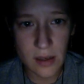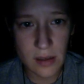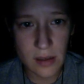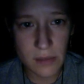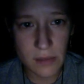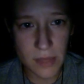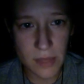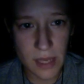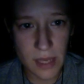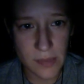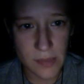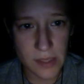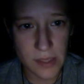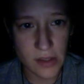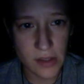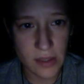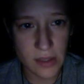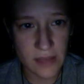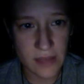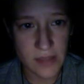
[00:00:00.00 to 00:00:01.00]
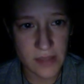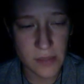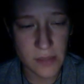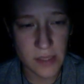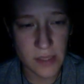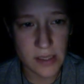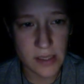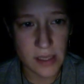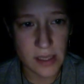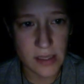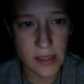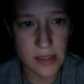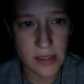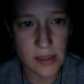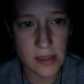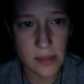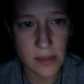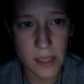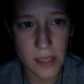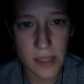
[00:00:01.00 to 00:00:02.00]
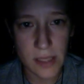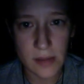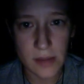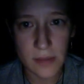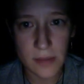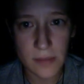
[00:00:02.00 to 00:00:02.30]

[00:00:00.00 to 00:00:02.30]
Perhaps he shall have some insight into the matter.